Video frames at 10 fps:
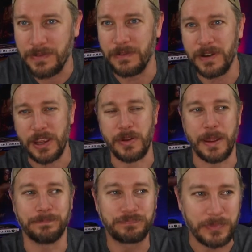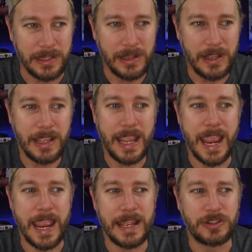of the video game.
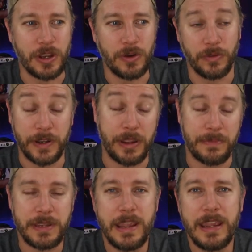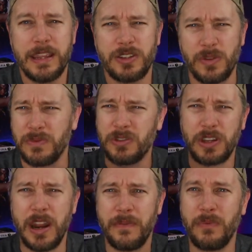And so, or video games. So just
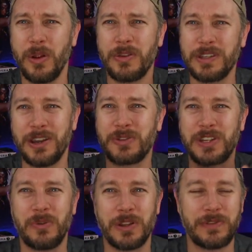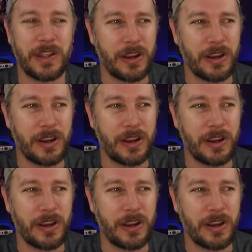kind of one of those interesting ones of